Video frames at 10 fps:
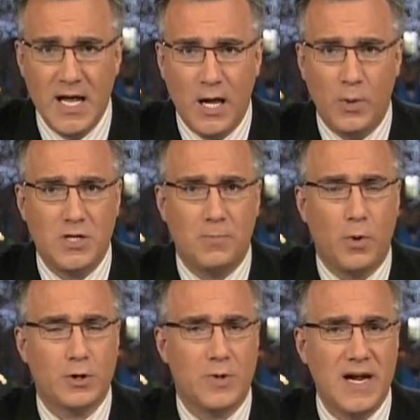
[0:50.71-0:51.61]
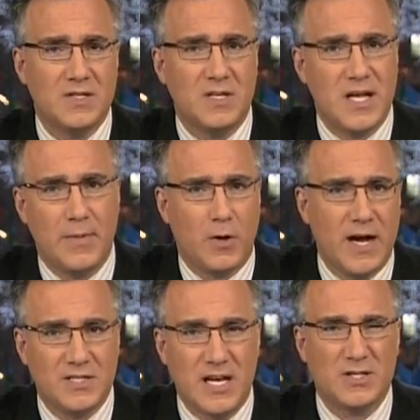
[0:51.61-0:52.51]
in which he portrays the
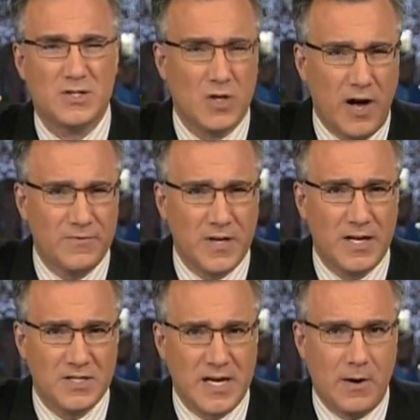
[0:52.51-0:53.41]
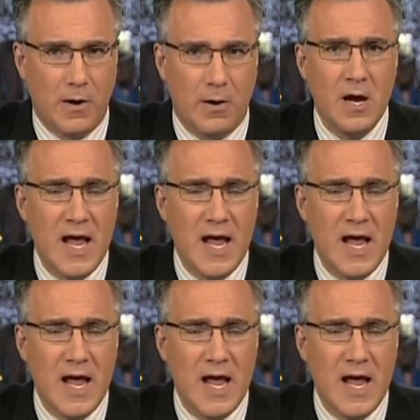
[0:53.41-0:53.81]
Democrats as soft on terror